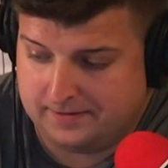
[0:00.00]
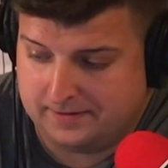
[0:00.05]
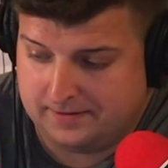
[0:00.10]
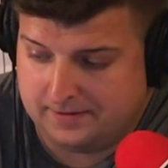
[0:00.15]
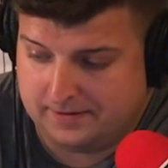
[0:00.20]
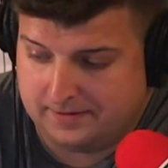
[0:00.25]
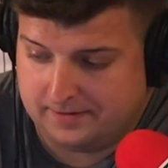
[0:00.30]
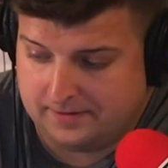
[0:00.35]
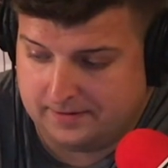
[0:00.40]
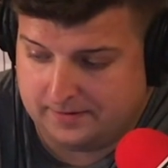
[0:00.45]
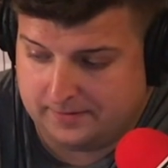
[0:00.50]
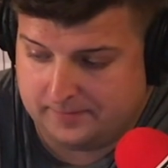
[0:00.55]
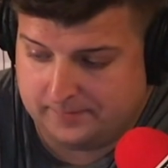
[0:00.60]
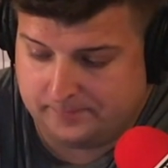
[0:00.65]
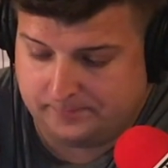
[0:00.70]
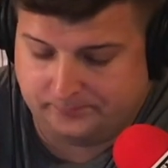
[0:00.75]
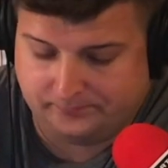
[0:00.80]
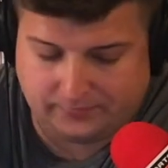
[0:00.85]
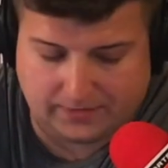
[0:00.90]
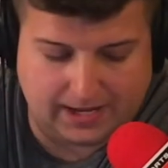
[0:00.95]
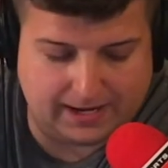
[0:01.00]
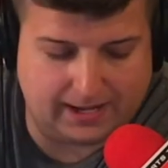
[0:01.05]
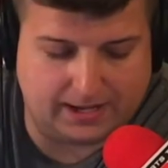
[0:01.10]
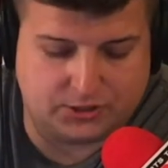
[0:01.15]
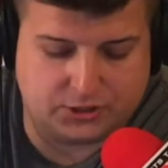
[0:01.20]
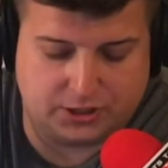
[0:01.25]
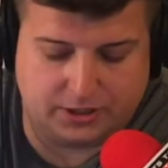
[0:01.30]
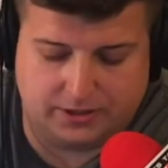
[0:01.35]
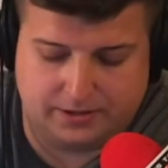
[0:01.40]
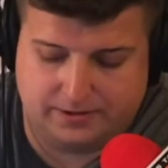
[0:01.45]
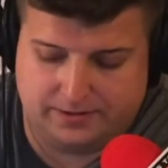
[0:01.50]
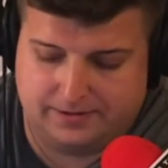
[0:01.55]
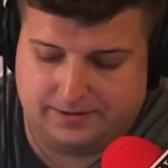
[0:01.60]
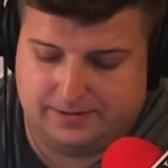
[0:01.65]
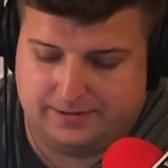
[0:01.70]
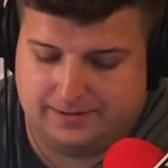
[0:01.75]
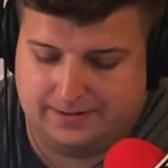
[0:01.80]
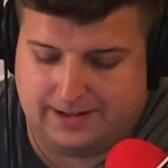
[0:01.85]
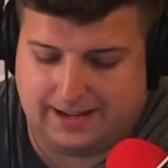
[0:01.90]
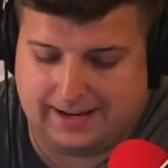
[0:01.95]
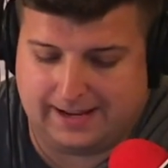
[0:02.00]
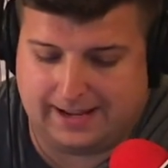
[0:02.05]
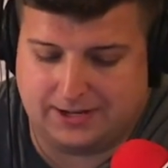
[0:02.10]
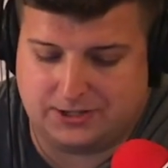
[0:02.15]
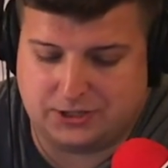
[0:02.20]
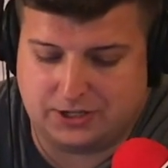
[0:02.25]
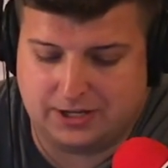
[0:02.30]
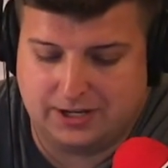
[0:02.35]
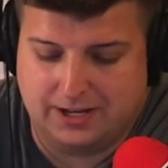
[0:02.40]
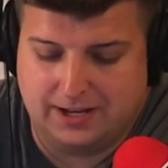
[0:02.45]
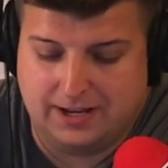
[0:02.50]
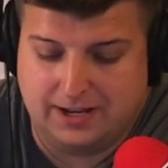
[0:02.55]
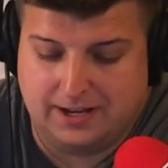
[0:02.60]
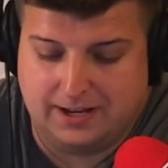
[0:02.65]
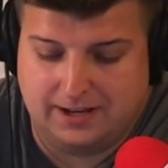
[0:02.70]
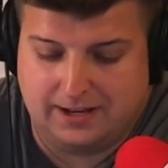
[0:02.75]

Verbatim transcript: Right. I get right. you. I get So you.